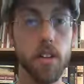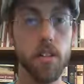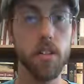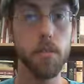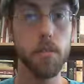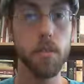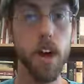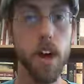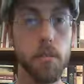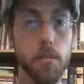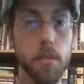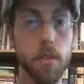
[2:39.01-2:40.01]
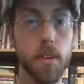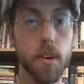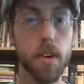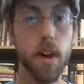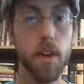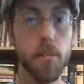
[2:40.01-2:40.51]
from the top.
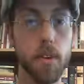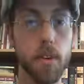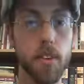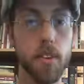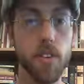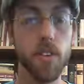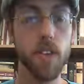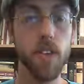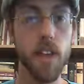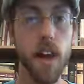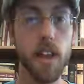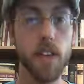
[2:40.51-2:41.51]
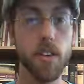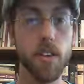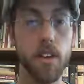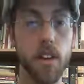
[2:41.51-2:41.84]
Now I hope you can see that.